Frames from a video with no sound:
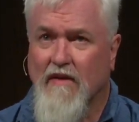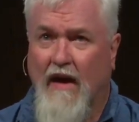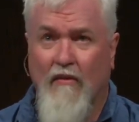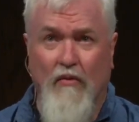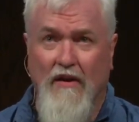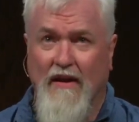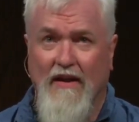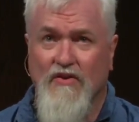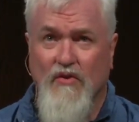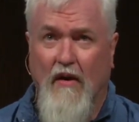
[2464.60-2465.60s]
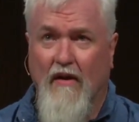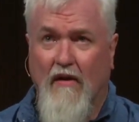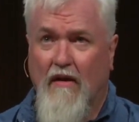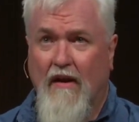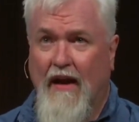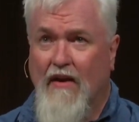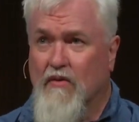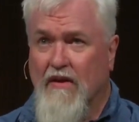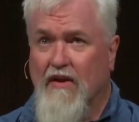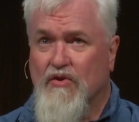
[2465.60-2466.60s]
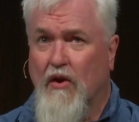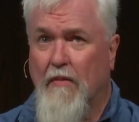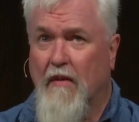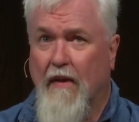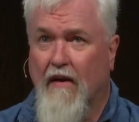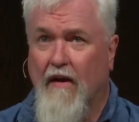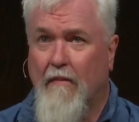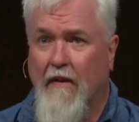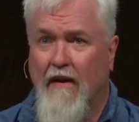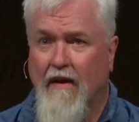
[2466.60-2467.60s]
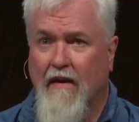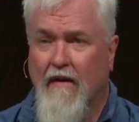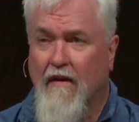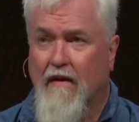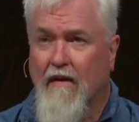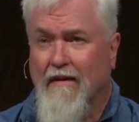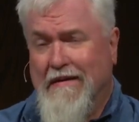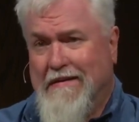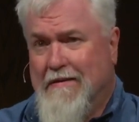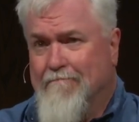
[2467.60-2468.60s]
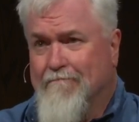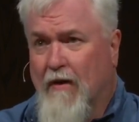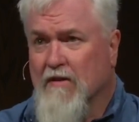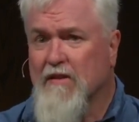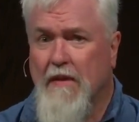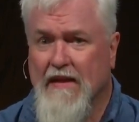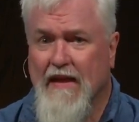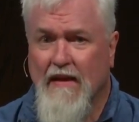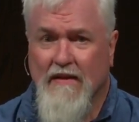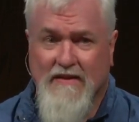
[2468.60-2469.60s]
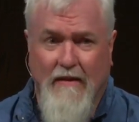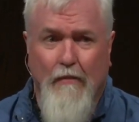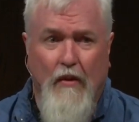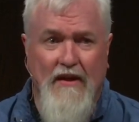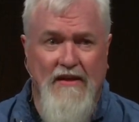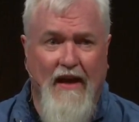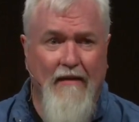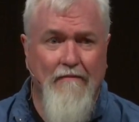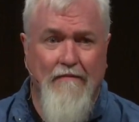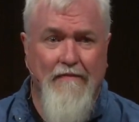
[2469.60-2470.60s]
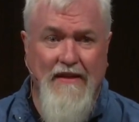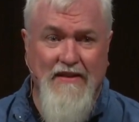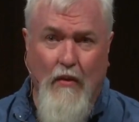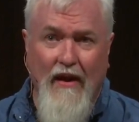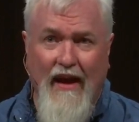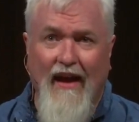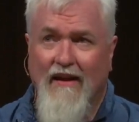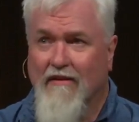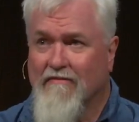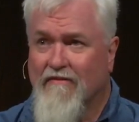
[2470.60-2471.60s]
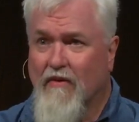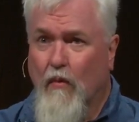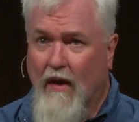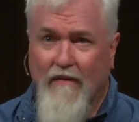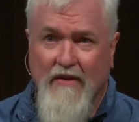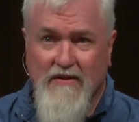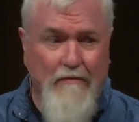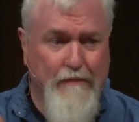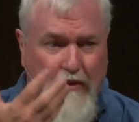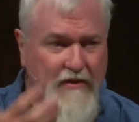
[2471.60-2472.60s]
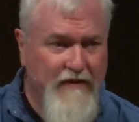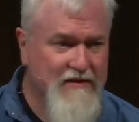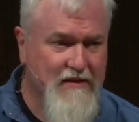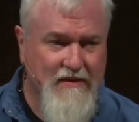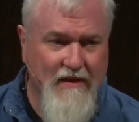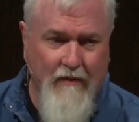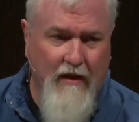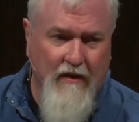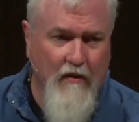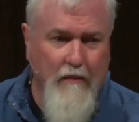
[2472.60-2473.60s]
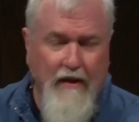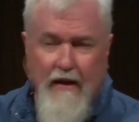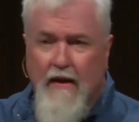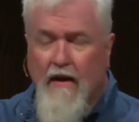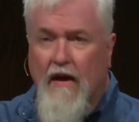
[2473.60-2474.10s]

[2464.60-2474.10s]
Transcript: I really enjoy her and I really enjoy being married, but ultimately at some point in time, that's going to end for one of us or both of us at the same, I don't know, but